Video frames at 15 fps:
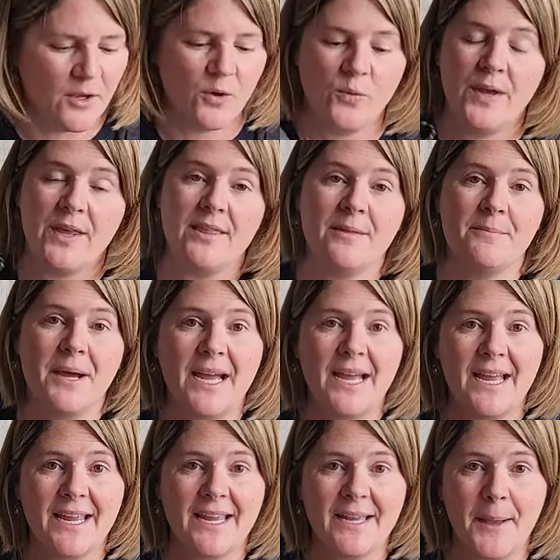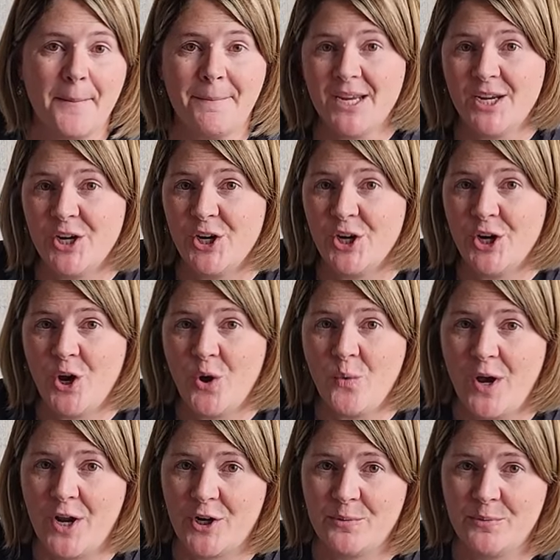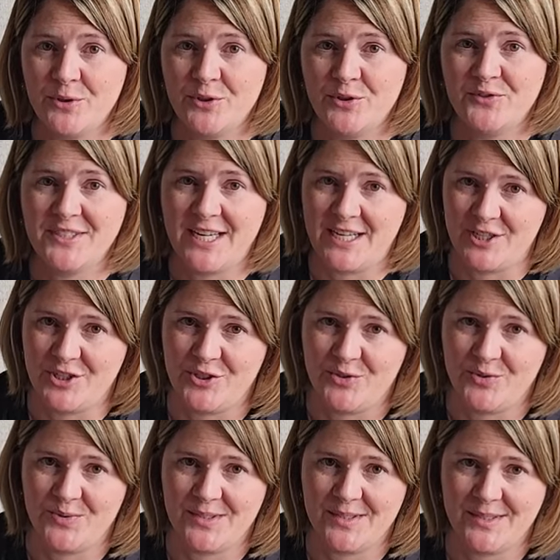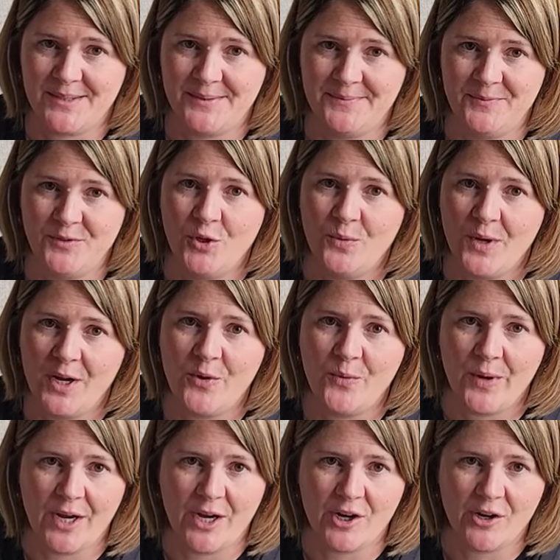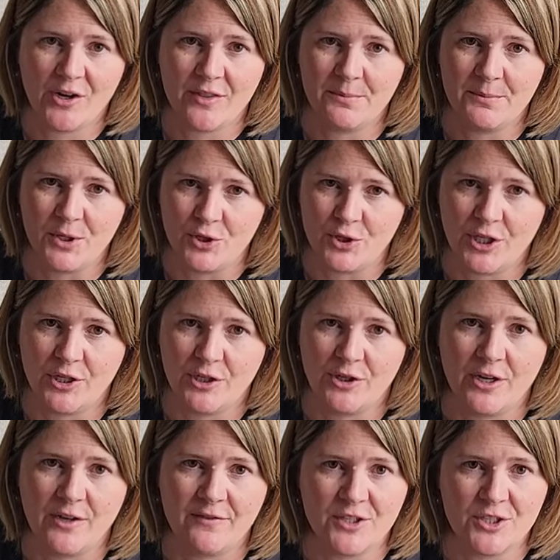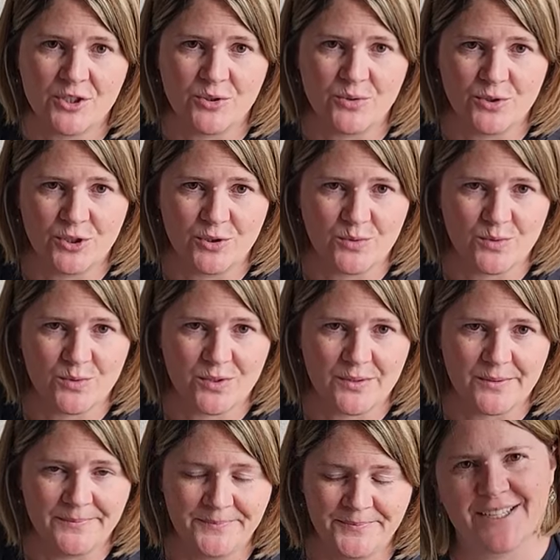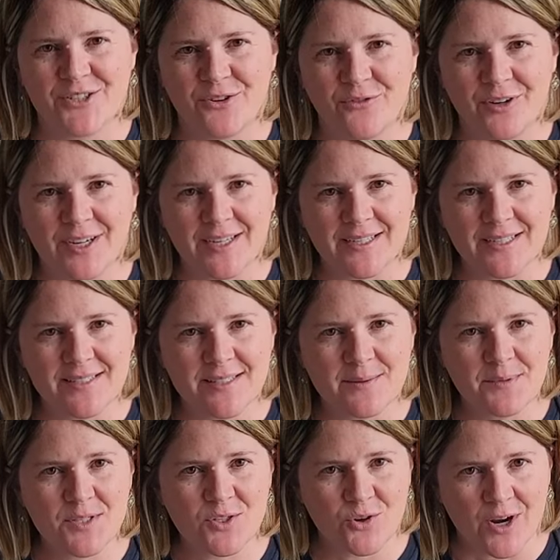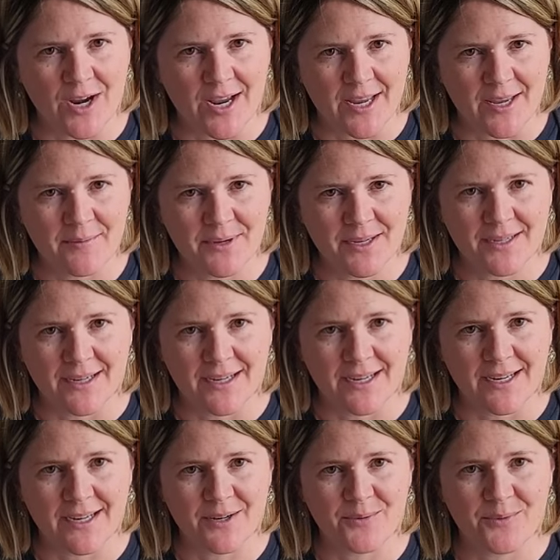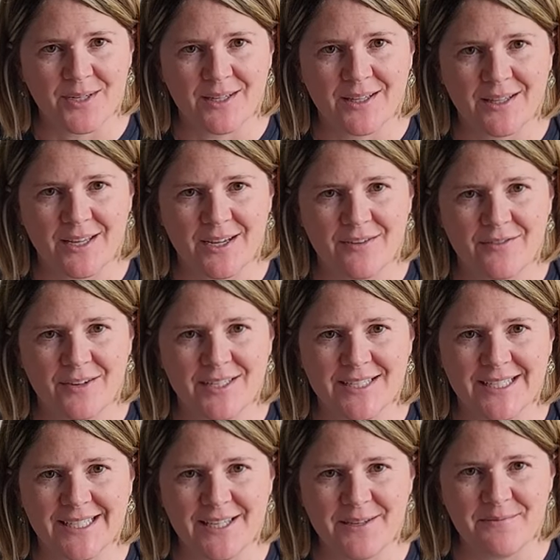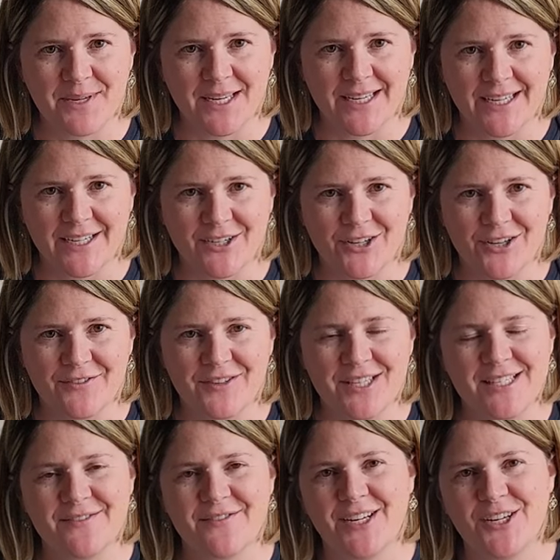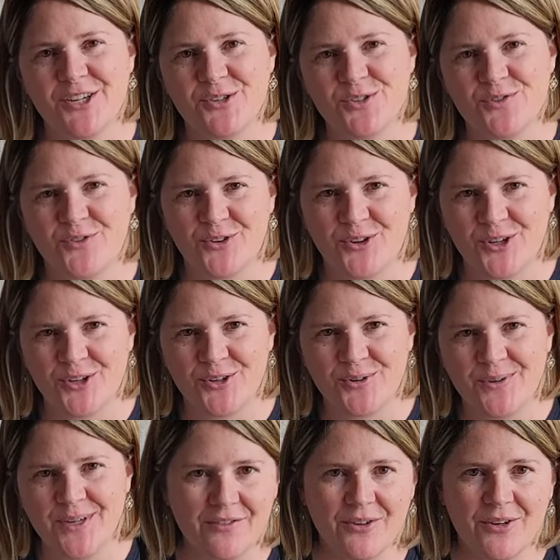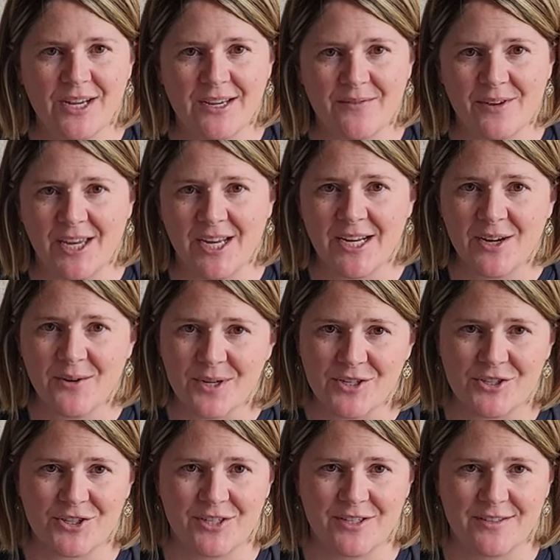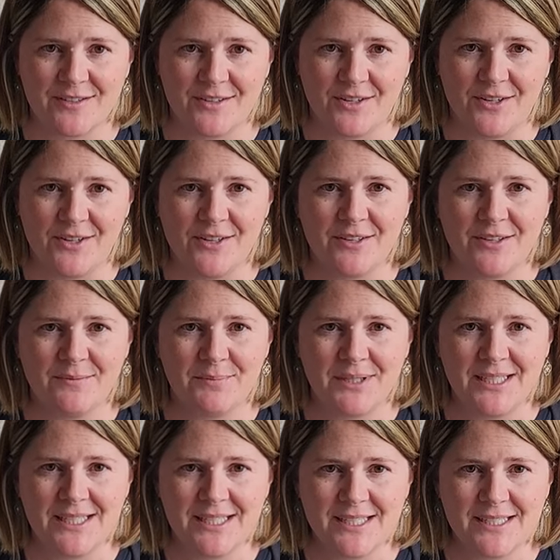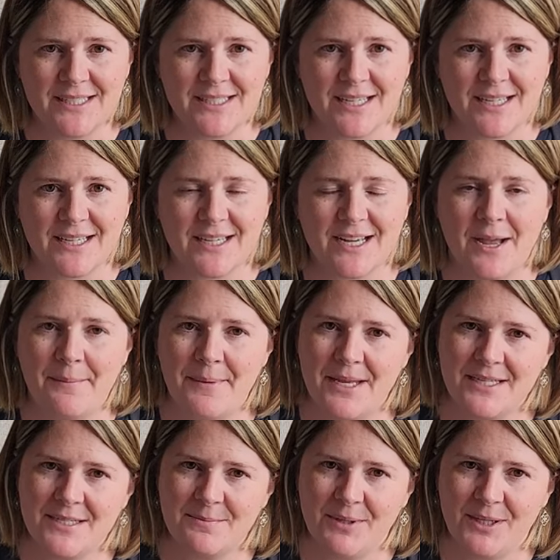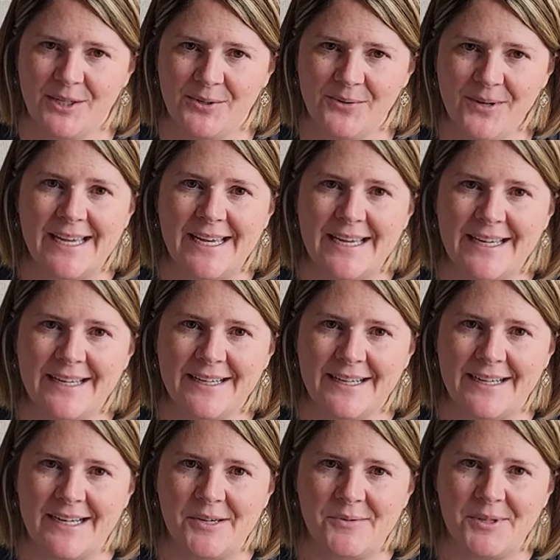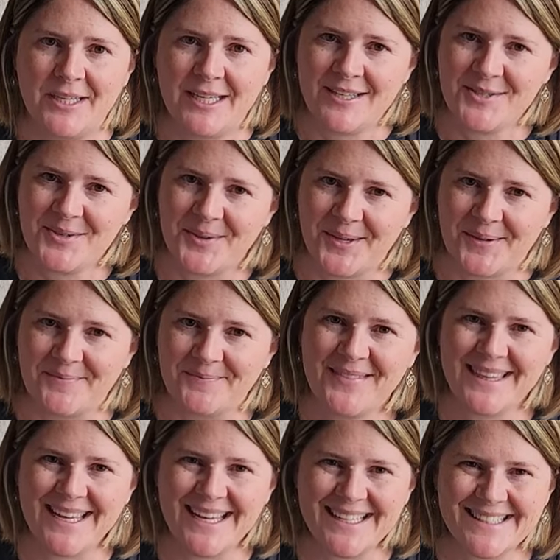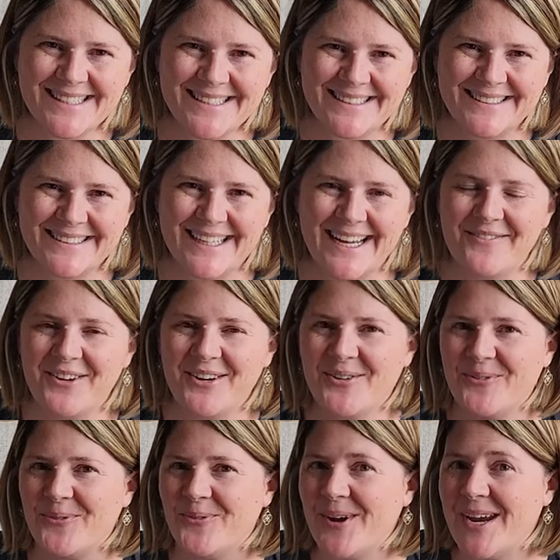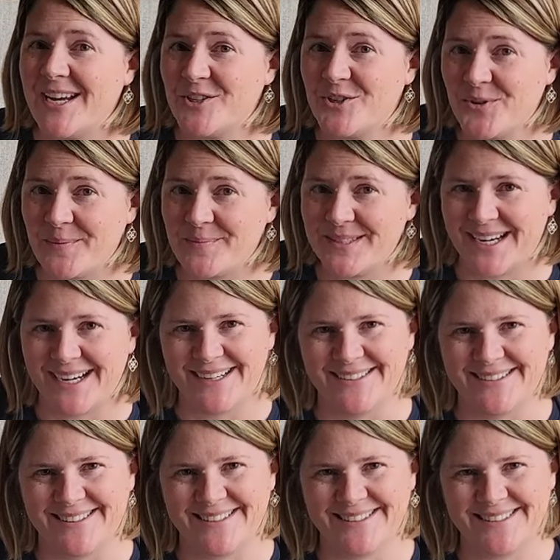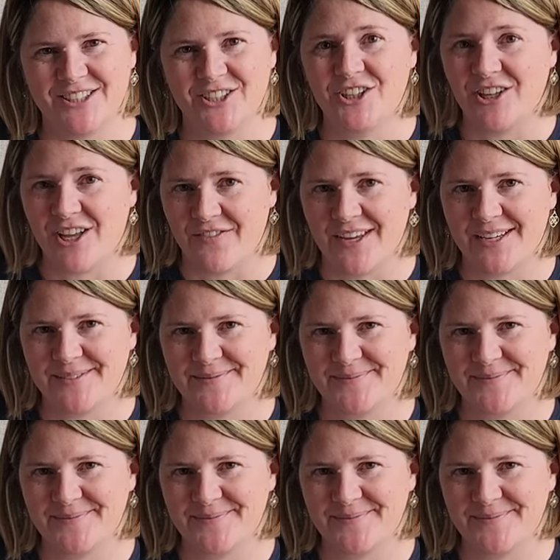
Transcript: with my bigger waterproof tennis shoes. You'll want to wear the bulkier of the two shoes. Don't forget to subscribe. I would love to keep making all of these videos for you. If you have any questions at all, please comment below and I will answer them. Thanks, and have a great trip to Ireland. You'll love it.